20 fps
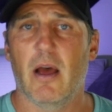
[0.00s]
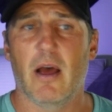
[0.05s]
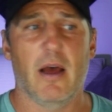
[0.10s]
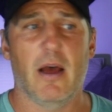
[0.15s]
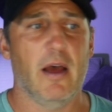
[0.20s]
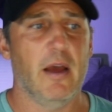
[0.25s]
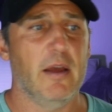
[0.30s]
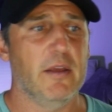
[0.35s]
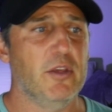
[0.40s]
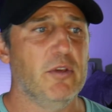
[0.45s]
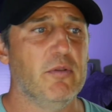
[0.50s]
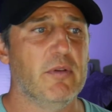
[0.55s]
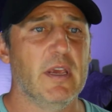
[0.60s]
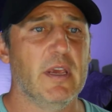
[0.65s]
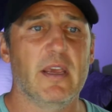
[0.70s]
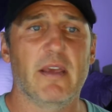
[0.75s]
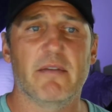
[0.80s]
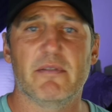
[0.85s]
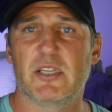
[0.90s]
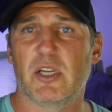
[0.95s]
Uh, you
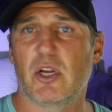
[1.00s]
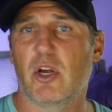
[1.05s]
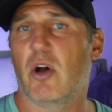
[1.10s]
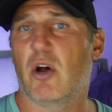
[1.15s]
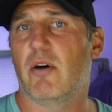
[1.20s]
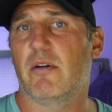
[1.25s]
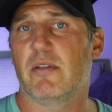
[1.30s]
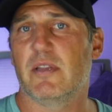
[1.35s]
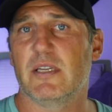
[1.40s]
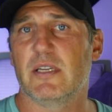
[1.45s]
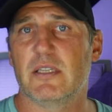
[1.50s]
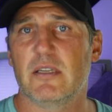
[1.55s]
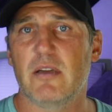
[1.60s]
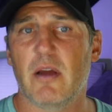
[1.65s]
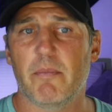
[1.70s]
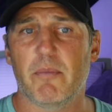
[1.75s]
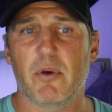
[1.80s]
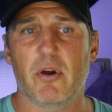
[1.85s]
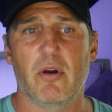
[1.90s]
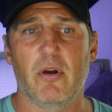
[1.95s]
can give us a call at this
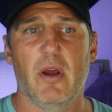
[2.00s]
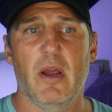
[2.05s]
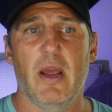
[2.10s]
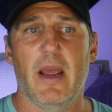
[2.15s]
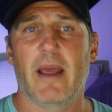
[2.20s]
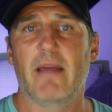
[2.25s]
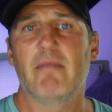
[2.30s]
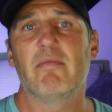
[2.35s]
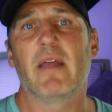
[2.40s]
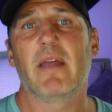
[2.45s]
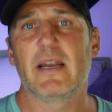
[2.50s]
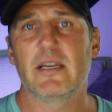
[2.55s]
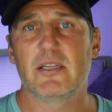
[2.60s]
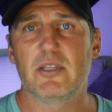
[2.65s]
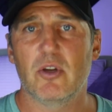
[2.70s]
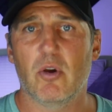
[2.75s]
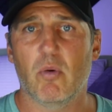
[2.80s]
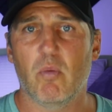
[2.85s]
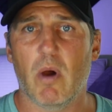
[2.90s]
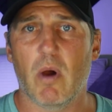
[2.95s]
number and let
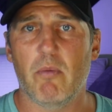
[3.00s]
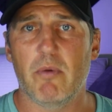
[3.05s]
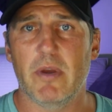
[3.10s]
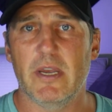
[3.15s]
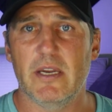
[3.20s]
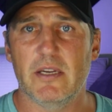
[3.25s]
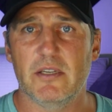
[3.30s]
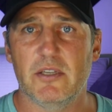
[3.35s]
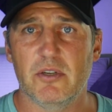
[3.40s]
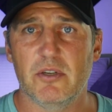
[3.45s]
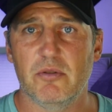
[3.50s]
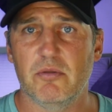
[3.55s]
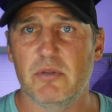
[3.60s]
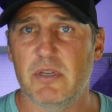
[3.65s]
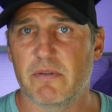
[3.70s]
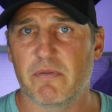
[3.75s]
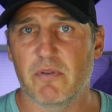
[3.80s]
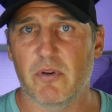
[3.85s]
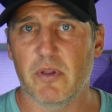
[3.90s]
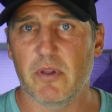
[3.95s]
us know what we need to do
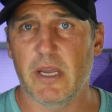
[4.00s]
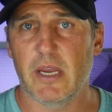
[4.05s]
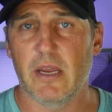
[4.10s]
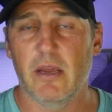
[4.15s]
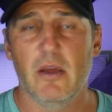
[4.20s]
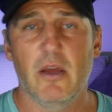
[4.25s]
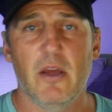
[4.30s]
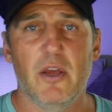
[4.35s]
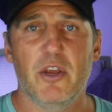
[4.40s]
differently.